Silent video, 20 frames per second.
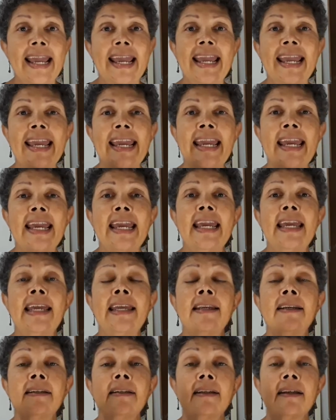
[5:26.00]

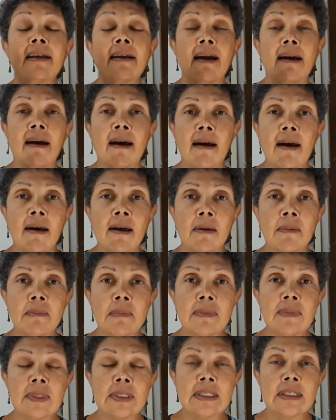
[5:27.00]
In
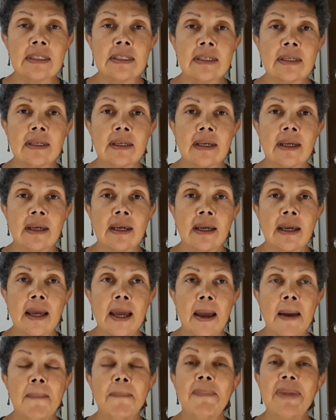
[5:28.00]
comes
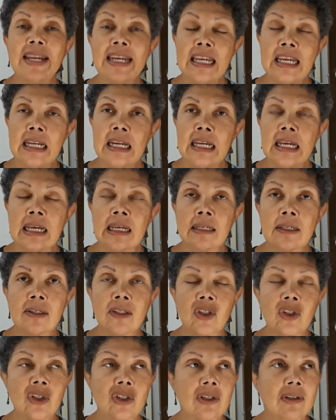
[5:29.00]

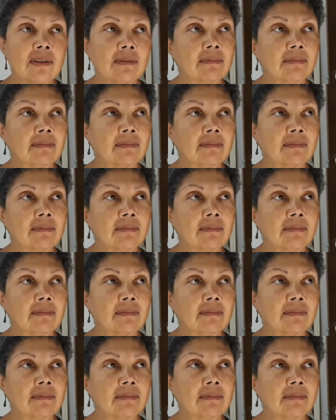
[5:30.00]
Menenius,